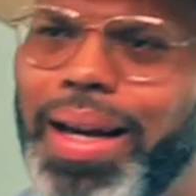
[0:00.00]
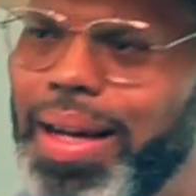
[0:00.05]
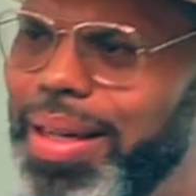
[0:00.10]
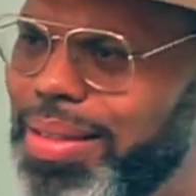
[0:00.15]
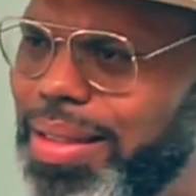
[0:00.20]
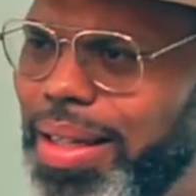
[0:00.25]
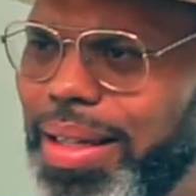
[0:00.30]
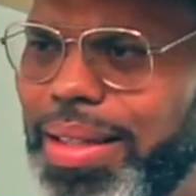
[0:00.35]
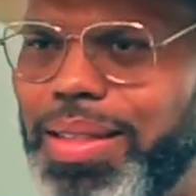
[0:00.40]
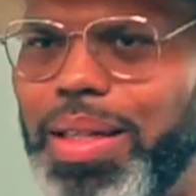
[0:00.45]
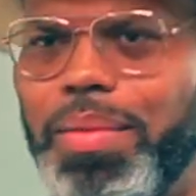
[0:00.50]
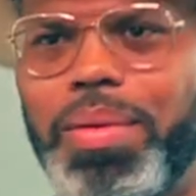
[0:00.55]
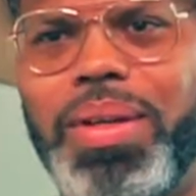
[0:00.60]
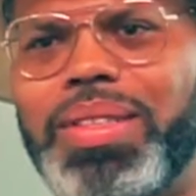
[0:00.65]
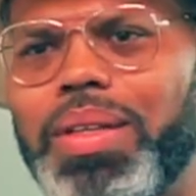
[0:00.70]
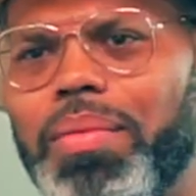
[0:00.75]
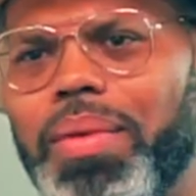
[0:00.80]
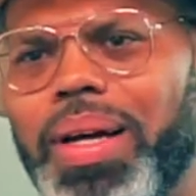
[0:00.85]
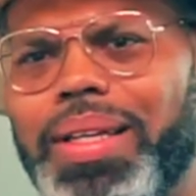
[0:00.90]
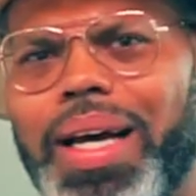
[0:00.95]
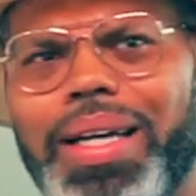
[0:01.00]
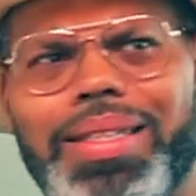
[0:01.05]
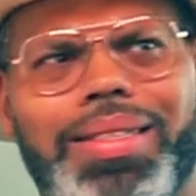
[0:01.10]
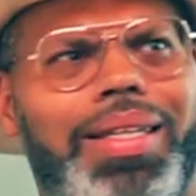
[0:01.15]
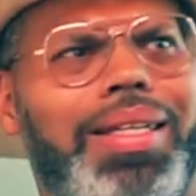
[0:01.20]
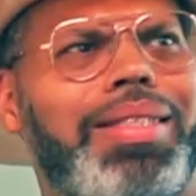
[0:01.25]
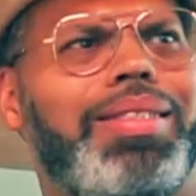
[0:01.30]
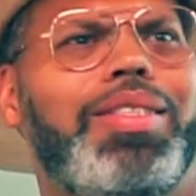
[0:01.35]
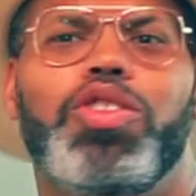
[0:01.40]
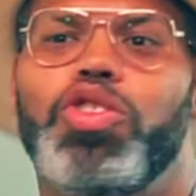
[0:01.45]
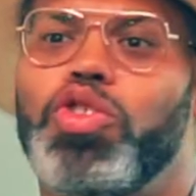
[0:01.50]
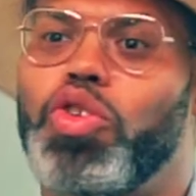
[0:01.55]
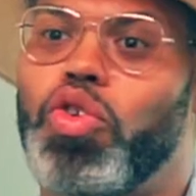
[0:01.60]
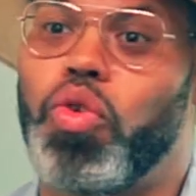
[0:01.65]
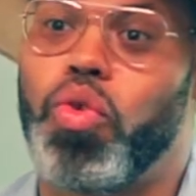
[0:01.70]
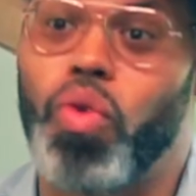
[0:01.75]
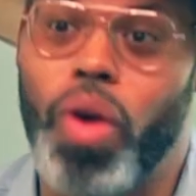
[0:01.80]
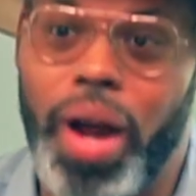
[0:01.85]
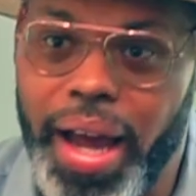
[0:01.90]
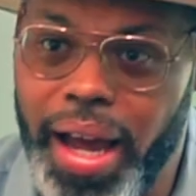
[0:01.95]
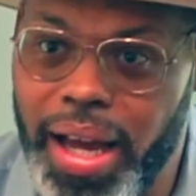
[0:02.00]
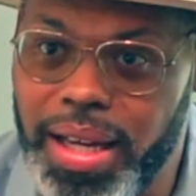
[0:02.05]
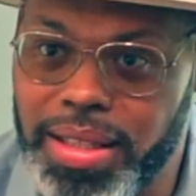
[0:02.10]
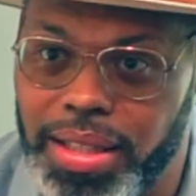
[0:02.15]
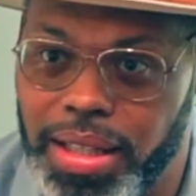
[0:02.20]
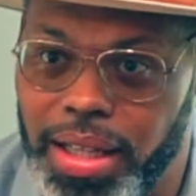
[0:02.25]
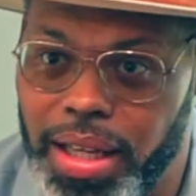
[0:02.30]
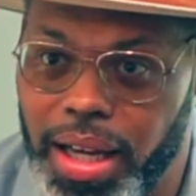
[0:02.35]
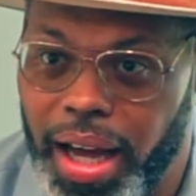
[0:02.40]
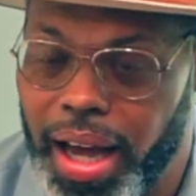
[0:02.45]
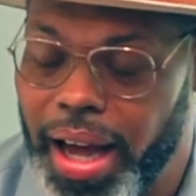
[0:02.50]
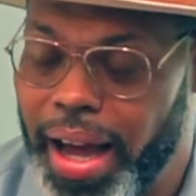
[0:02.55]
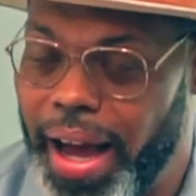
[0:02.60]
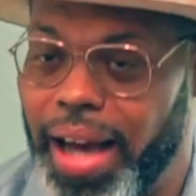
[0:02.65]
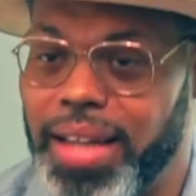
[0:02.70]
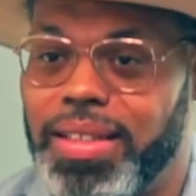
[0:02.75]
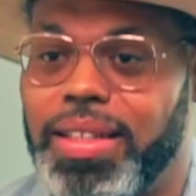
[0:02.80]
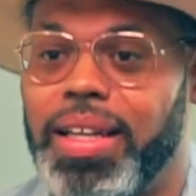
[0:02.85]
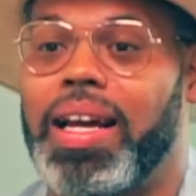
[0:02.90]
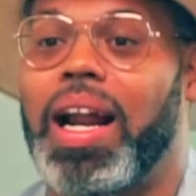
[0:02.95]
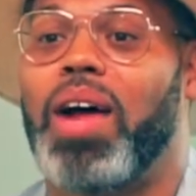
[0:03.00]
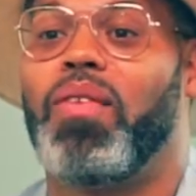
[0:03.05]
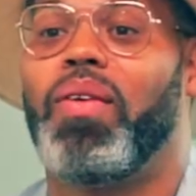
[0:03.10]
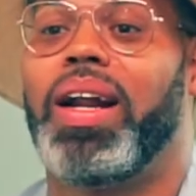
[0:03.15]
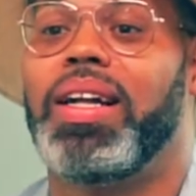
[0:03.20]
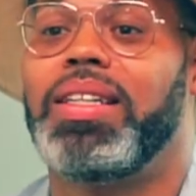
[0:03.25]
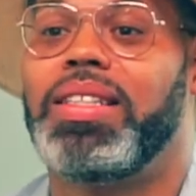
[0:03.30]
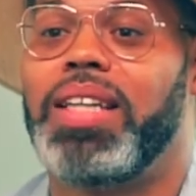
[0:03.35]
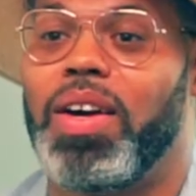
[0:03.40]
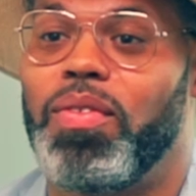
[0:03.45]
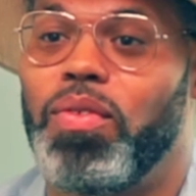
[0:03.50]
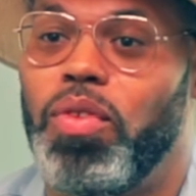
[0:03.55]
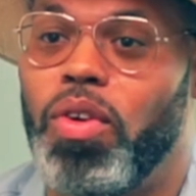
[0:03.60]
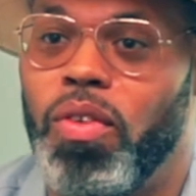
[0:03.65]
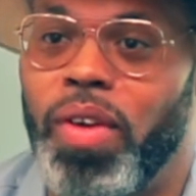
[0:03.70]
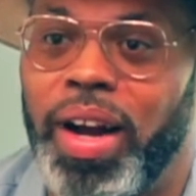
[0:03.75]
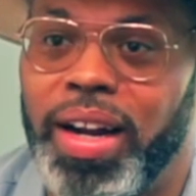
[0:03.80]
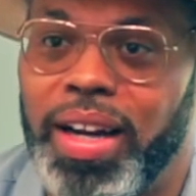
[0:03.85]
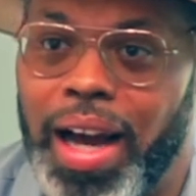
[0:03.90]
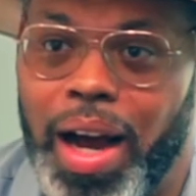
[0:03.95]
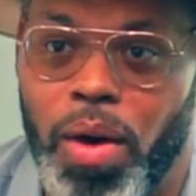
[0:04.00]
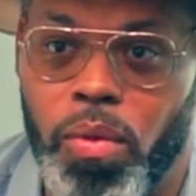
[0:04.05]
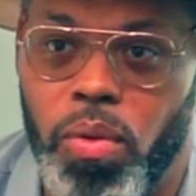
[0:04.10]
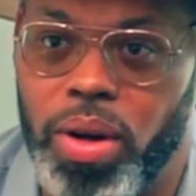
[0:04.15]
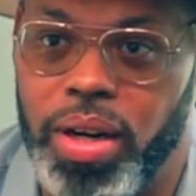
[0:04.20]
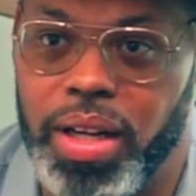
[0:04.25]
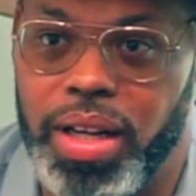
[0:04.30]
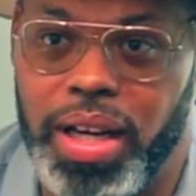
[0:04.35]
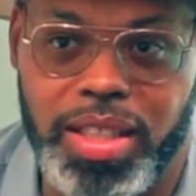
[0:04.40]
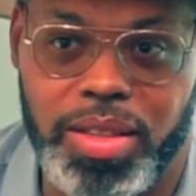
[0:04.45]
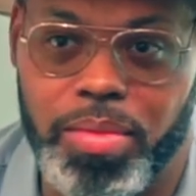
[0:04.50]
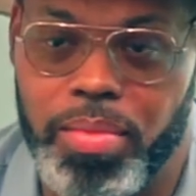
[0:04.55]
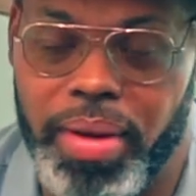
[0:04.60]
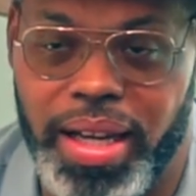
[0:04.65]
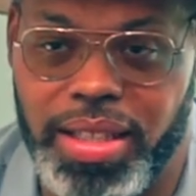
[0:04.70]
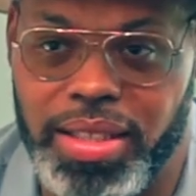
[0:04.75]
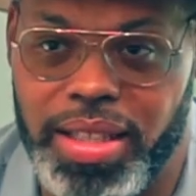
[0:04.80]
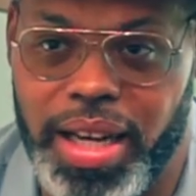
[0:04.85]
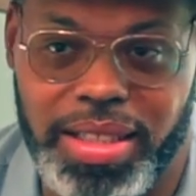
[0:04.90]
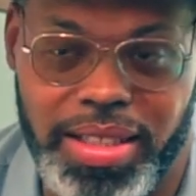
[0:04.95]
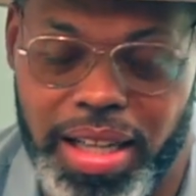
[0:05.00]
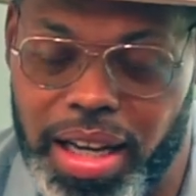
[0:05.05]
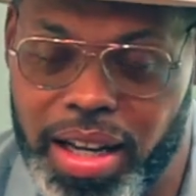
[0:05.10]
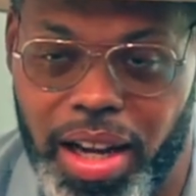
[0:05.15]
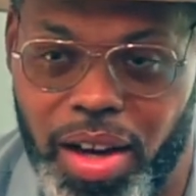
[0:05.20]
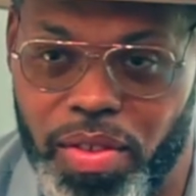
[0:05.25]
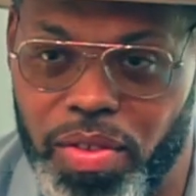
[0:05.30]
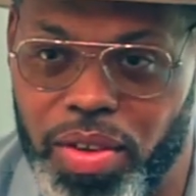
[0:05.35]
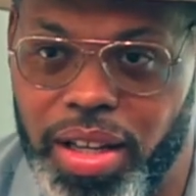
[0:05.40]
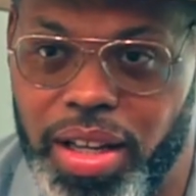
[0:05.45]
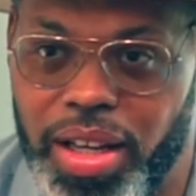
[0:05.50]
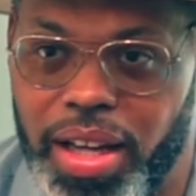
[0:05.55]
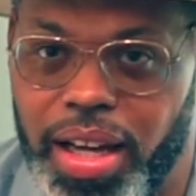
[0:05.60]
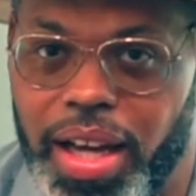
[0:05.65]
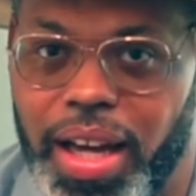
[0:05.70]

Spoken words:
they sent it to me or something like that. I said, this is crazy. I said, can I write a check for it right now? I want it. It's amazing. I said, I love it.